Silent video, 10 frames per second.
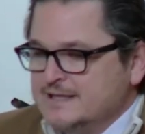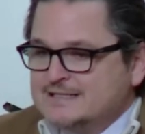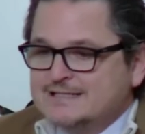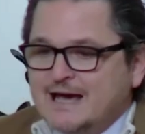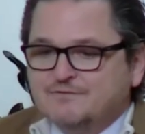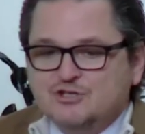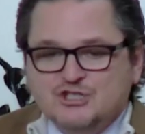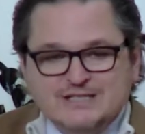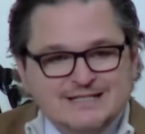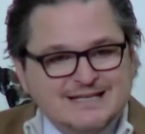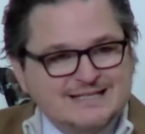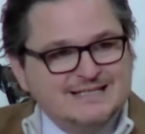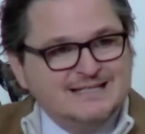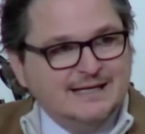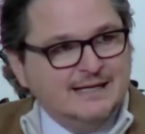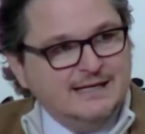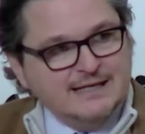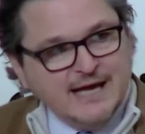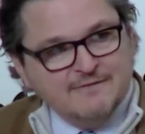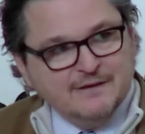This is after Jesus has ascended
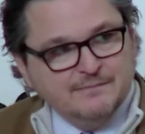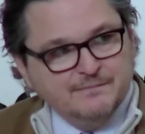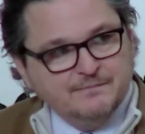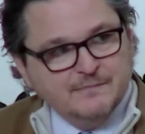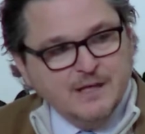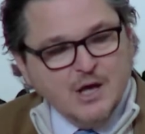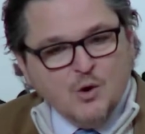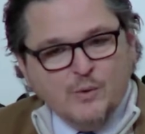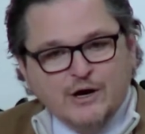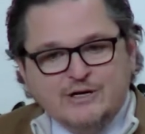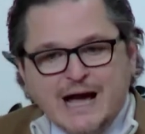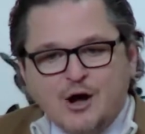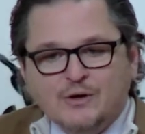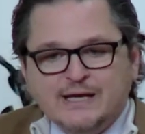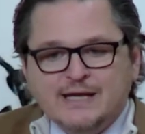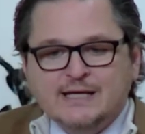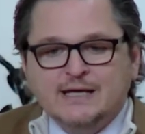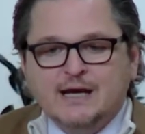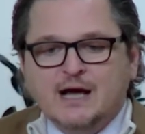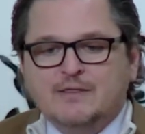into heaven. We are now
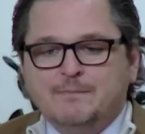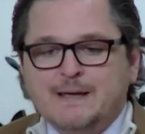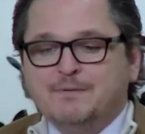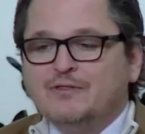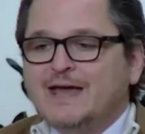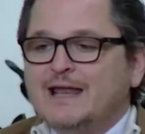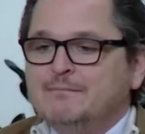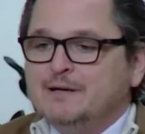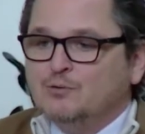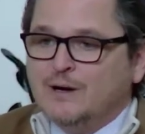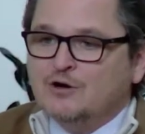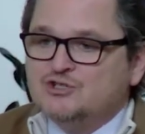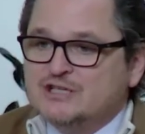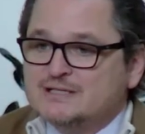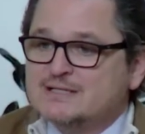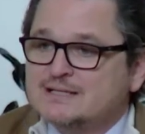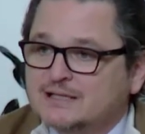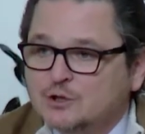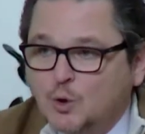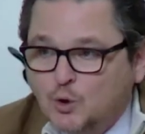getting the people that have been around Jesus a
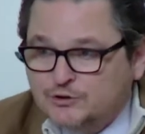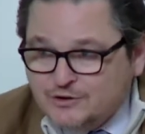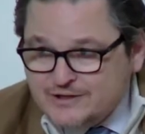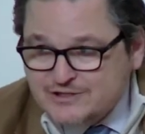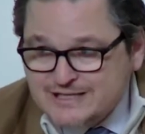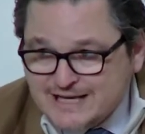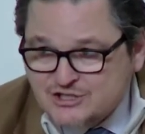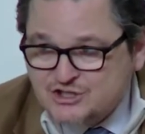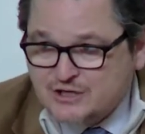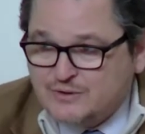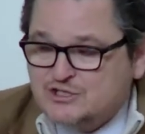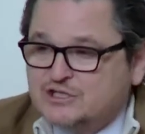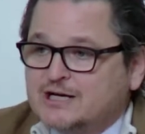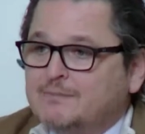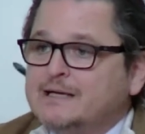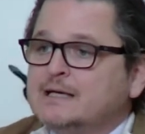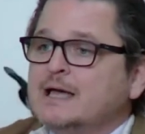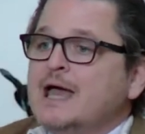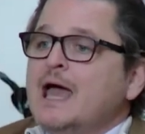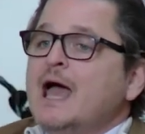little older, and there's a next generation coming.
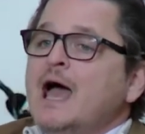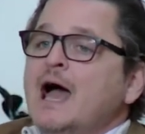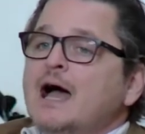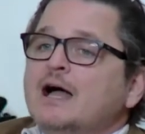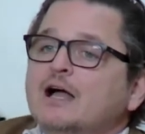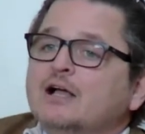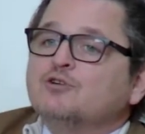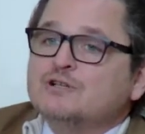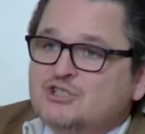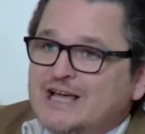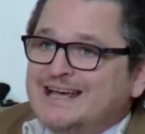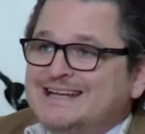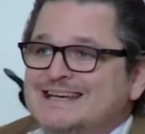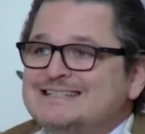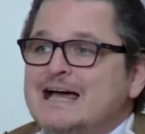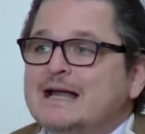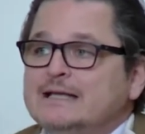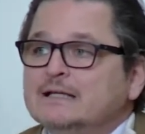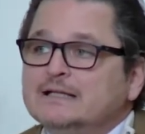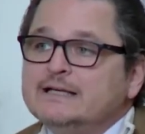Christianity is
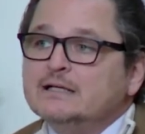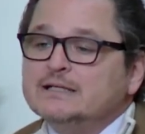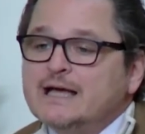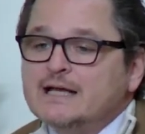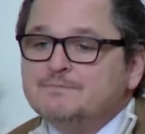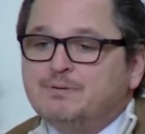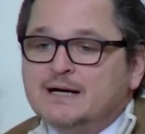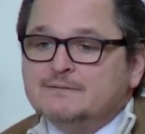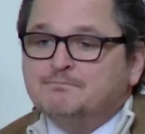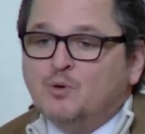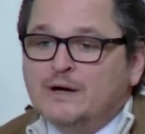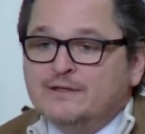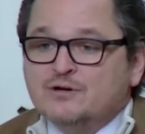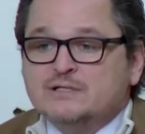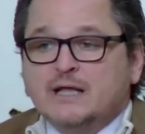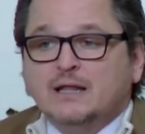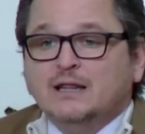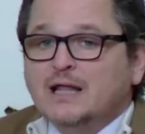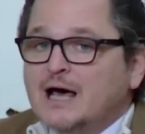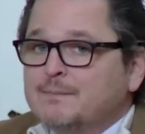not illegal yet, but boy, there is a
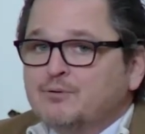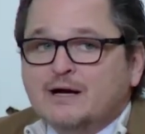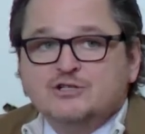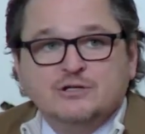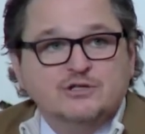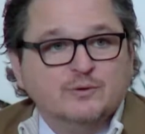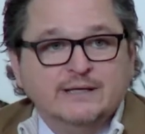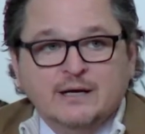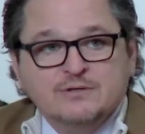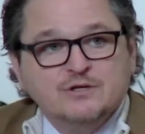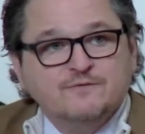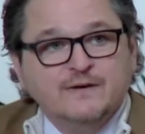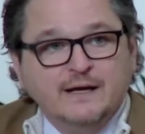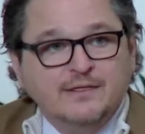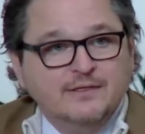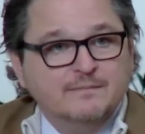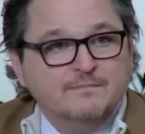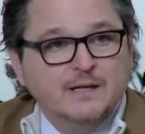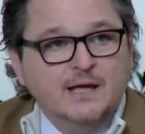lot of pressure to renounce your faith.